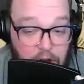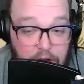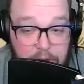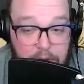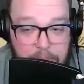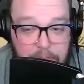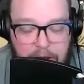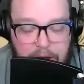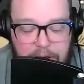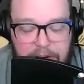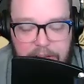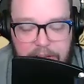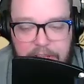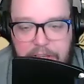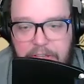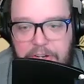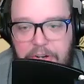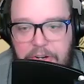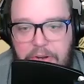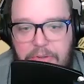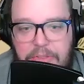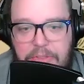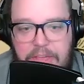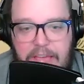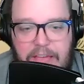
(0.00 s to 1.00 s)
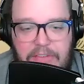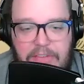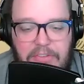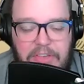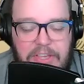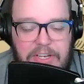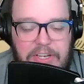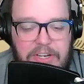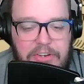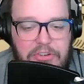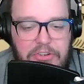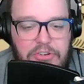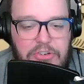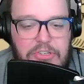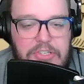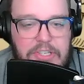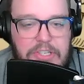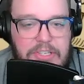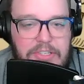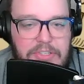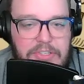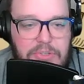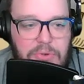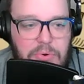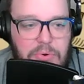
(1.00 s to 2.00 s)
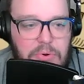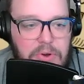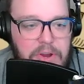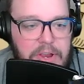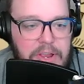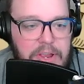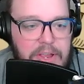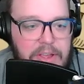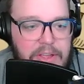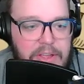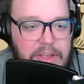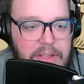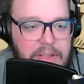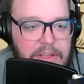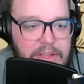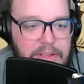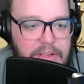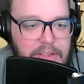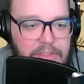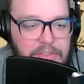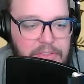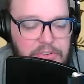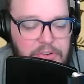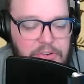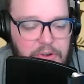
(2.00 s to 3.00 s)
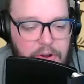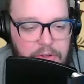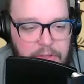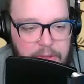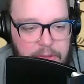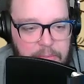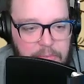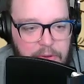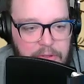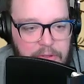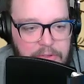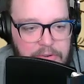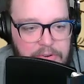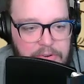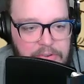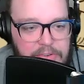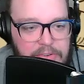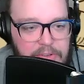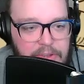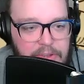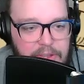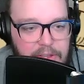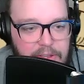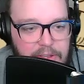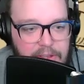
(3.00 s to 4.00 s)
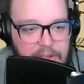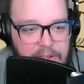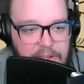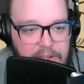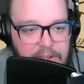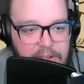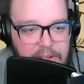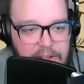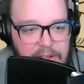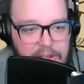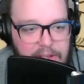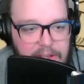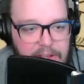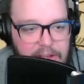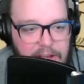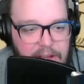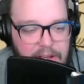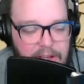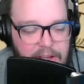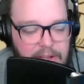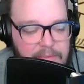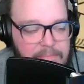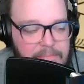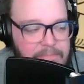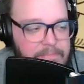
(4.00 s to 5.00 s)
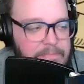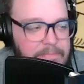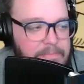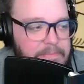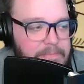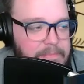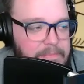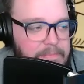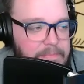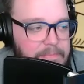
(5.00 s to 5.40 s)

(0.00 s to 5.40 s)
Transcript: talk about it, they have like an interesting story, the Darling Brothers. um